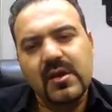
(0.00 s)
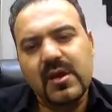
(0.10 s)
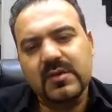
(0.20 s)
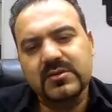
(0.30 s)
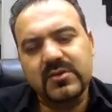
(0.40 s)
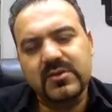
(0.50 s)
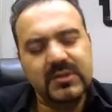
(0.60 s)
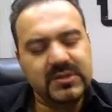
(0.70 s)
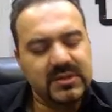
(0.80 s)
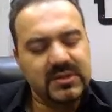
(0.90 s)
and so many
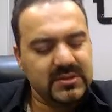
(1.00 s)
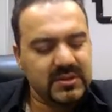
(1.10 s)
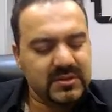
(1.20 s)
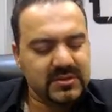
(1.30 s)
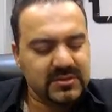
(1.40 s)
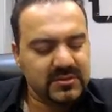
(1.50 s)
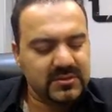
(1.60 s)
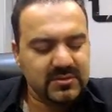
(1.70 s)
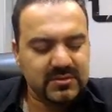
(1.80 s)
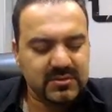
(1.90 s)
things. It's
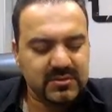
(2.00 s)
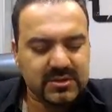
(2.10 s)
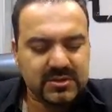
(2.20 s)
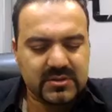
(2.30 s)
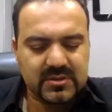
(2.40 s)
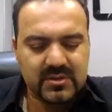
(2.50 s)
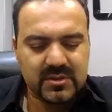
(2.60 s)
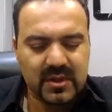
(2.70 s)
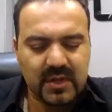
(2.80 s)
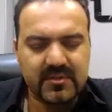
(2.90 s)
just,
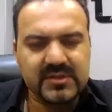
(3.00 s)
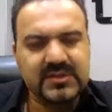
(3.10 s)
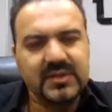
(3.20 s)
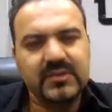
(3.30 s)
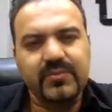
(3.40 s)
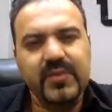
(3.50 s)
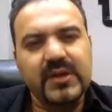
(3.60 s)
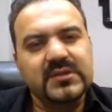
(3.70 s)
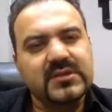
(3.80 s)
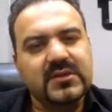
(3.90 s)
I'm not saying the
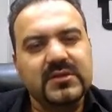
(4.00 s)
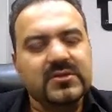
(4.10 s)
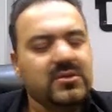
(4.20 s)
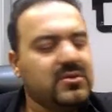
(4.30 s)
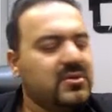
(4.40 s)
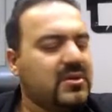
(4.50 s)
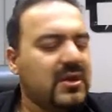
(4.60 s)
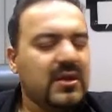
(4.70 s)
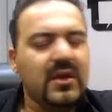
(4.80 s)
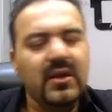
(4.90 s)
Palestinians are good.
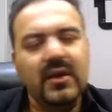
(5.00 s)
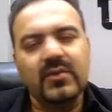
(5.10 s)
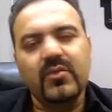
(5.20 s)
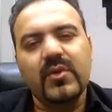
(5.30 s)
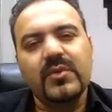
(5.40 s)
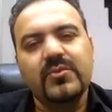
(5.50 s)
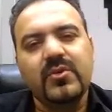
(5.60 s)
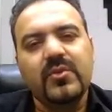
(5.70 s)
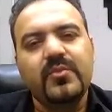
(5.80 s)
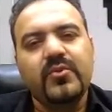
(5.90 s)
I don't want to
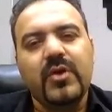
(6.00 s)
go.